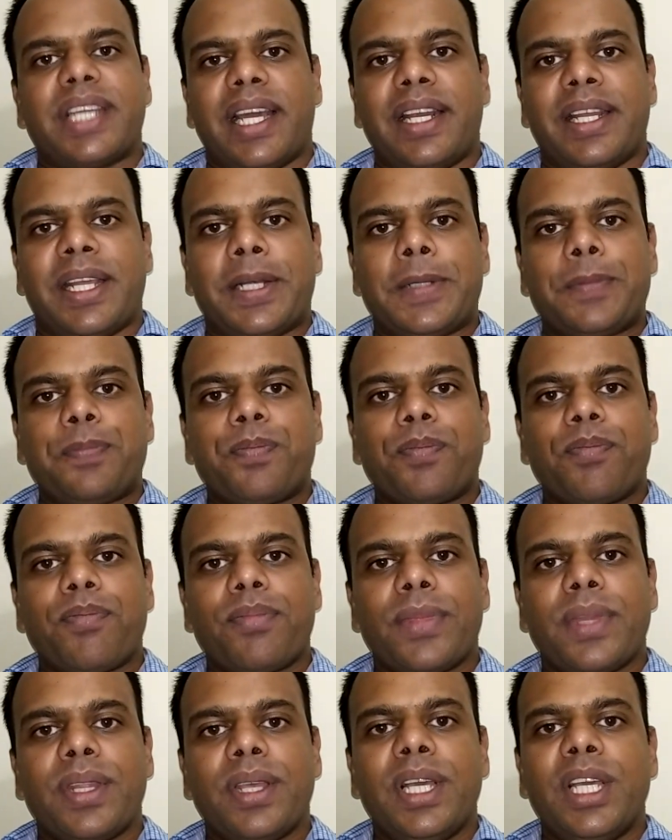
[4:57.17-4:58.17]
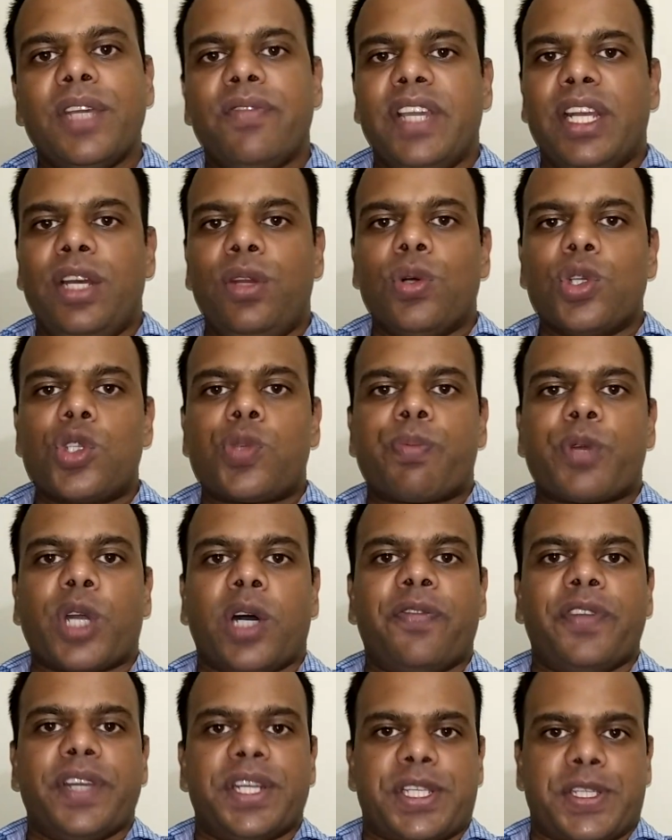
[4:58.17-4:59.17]
talent, we lose
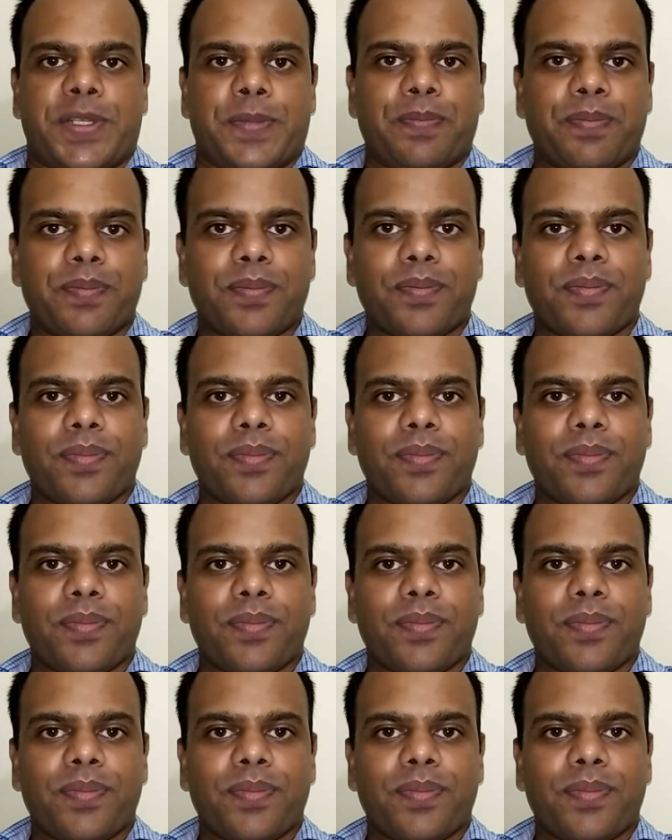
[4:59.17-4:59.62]
profits.